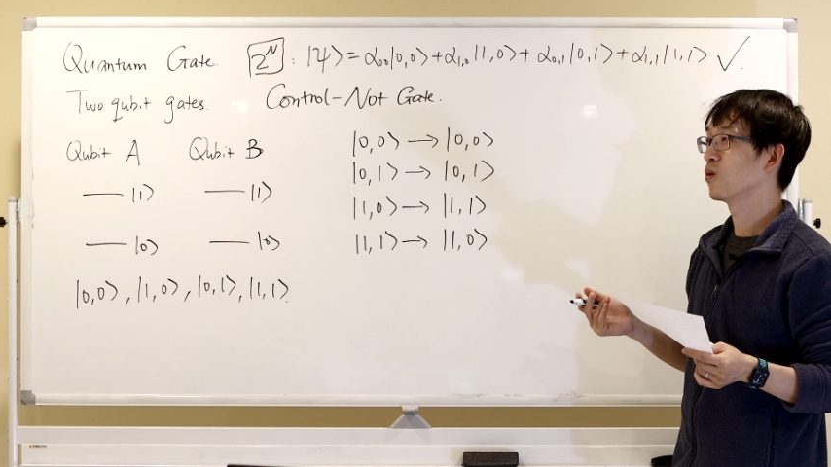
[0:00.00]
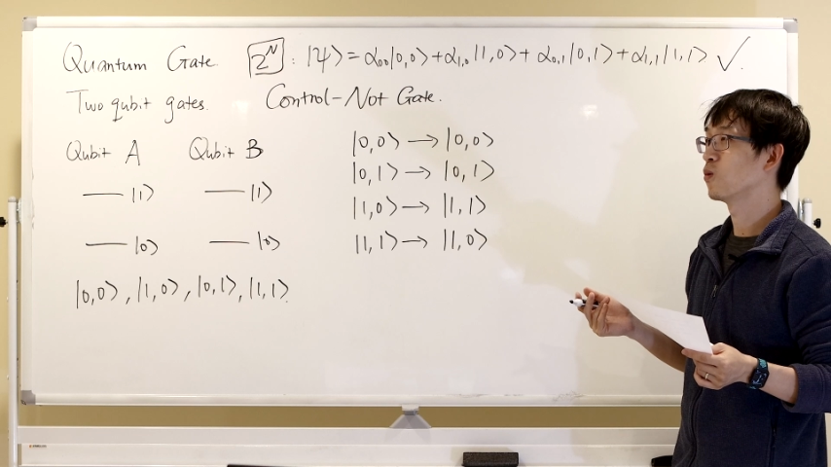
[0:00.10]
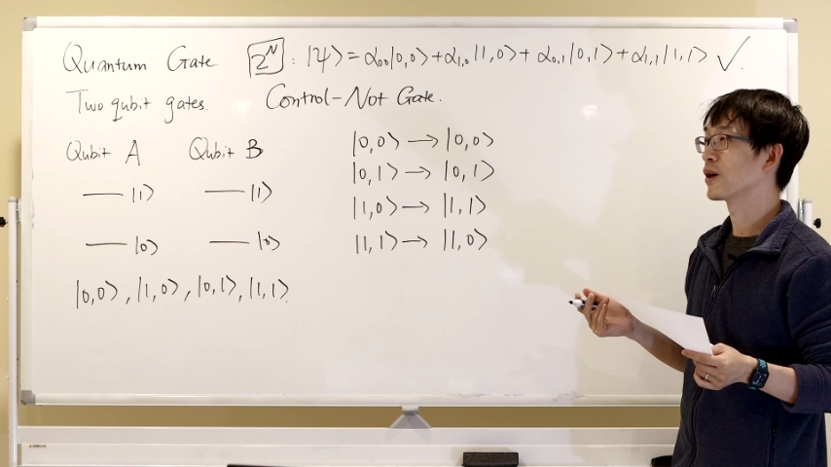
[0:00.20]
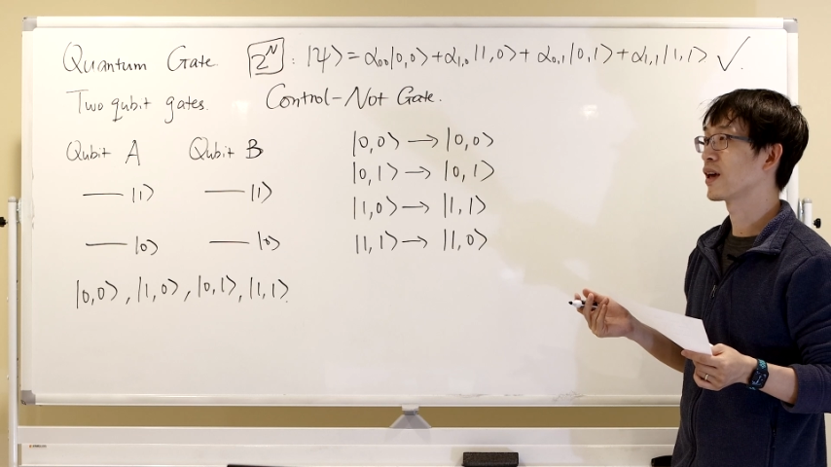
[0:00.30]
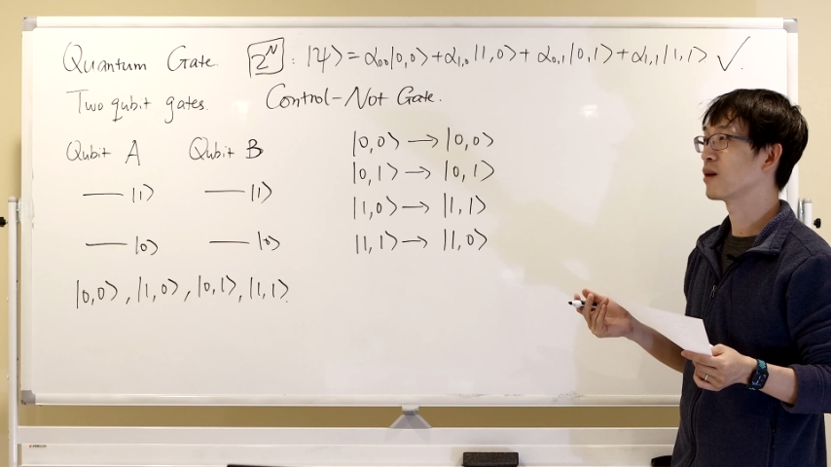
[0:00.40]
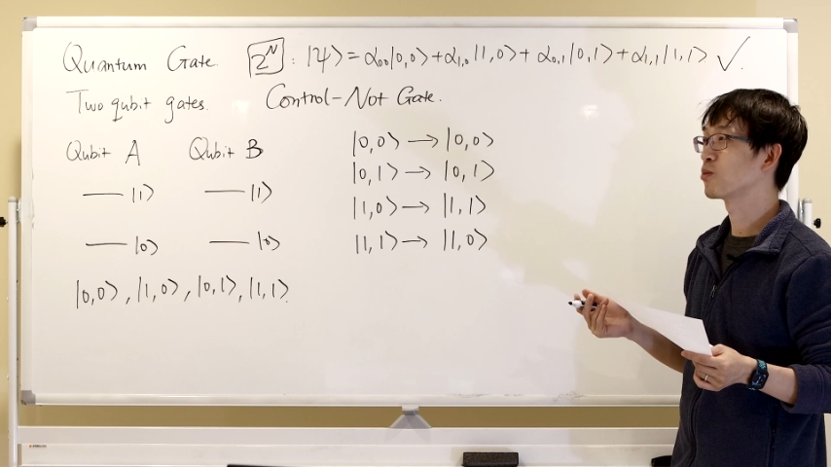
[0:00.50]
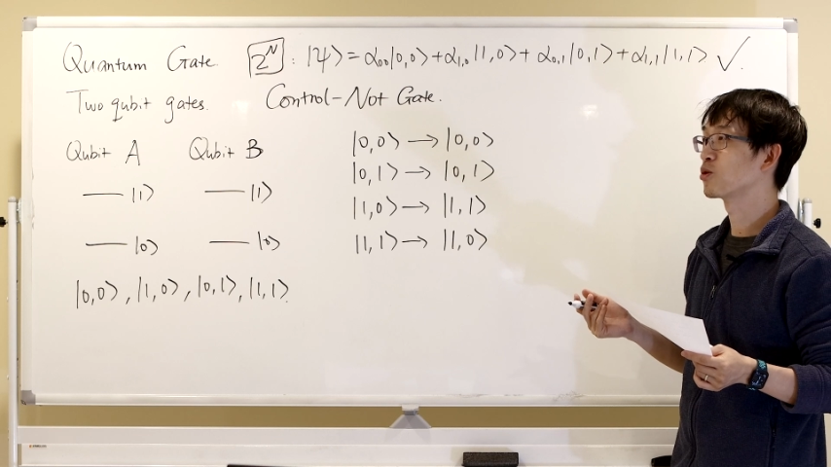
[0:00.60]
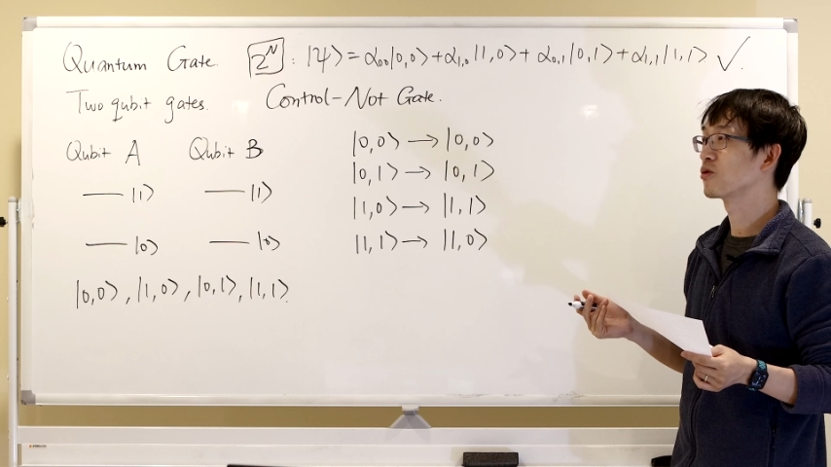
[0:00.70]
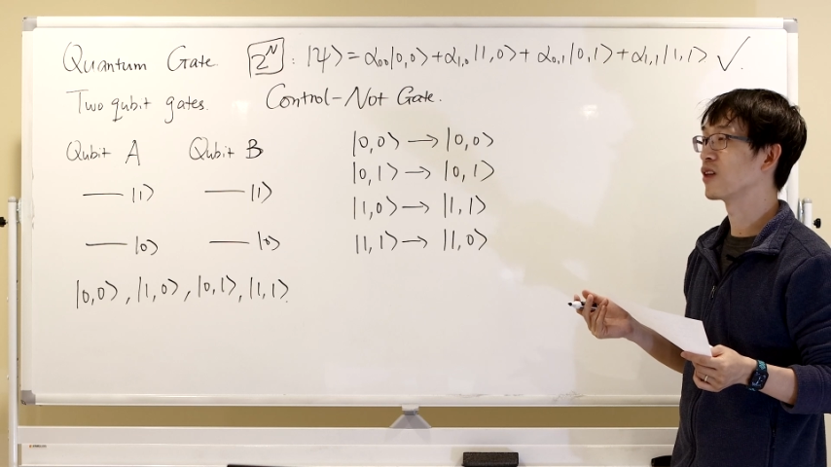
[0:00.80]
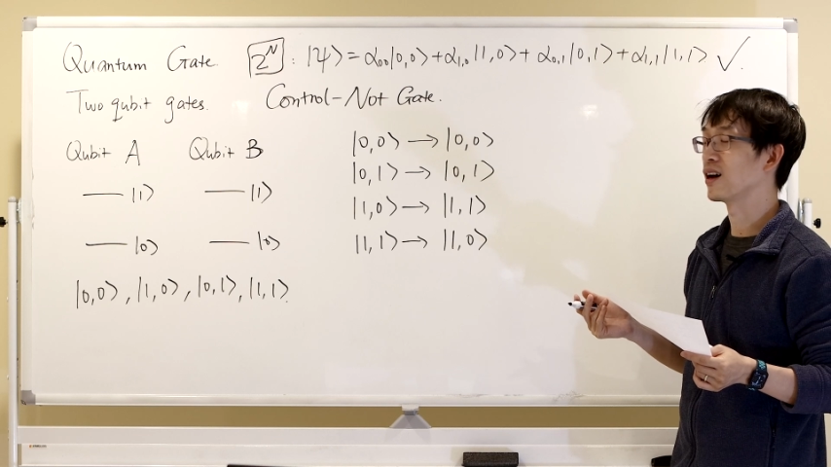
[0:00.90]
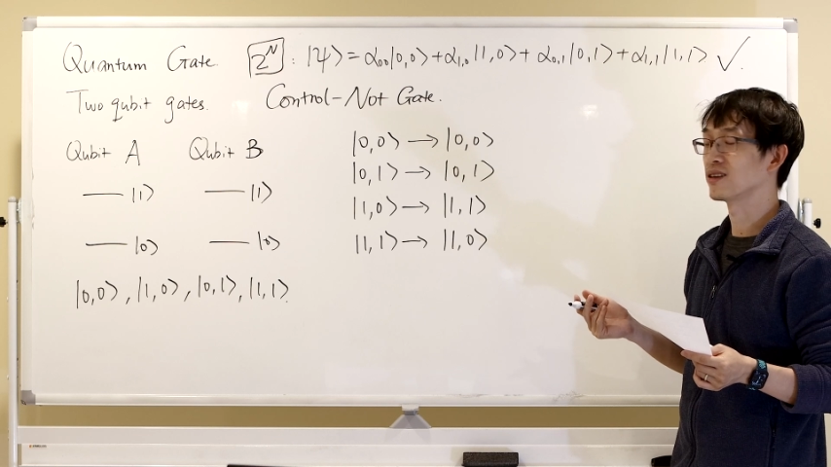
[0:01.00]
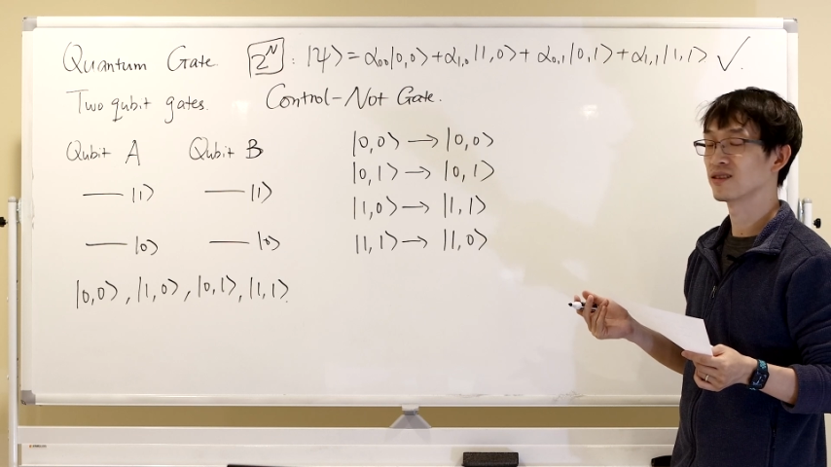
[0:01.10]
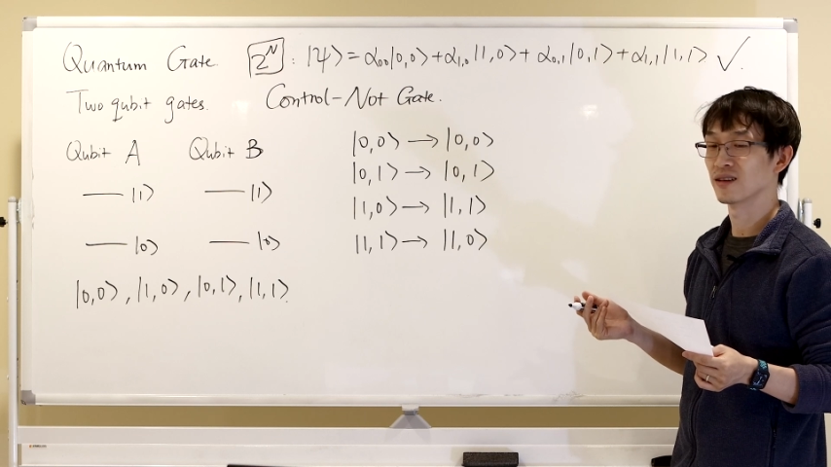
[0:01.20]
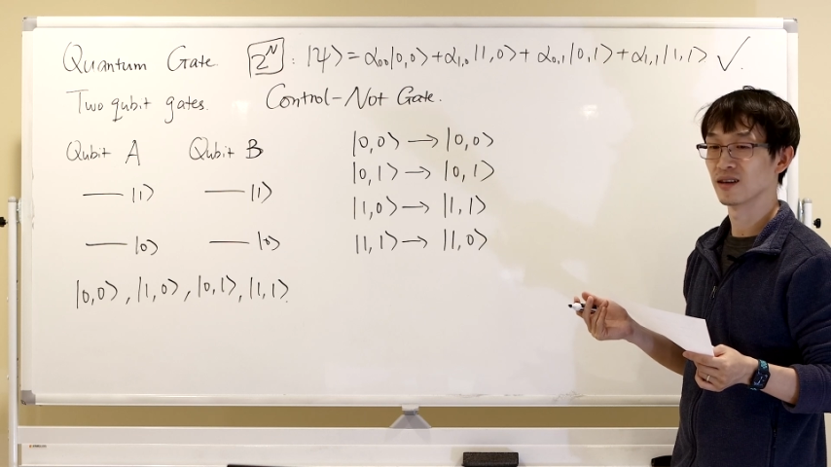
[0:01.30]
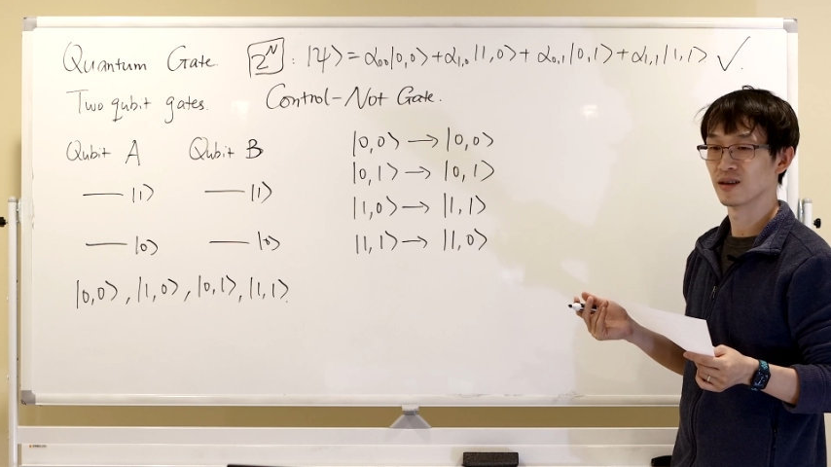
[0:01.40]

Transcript: We can't prove that